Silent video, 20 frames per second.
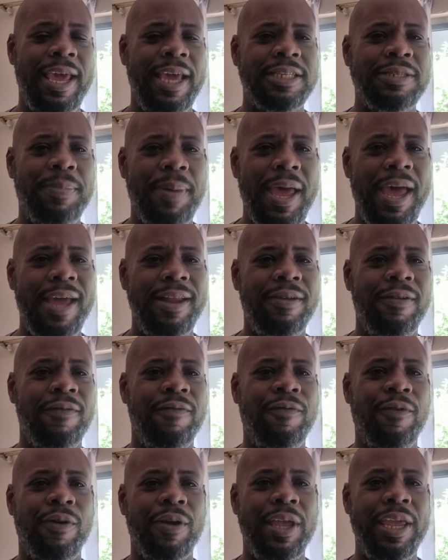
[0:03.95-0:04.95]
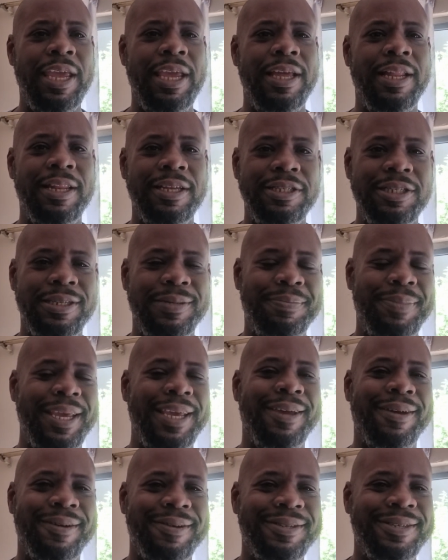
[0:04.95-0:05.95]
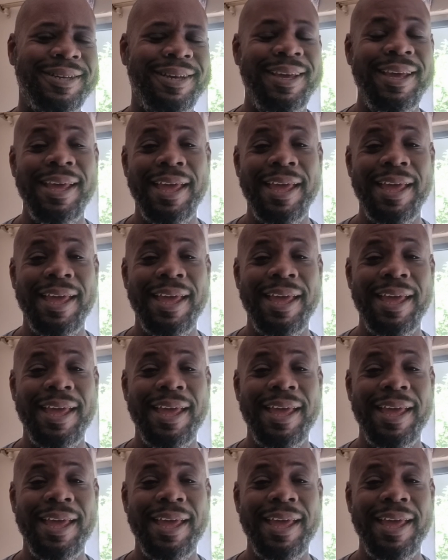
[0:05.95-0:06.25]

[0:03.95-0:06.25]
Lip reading: expat for English speakers?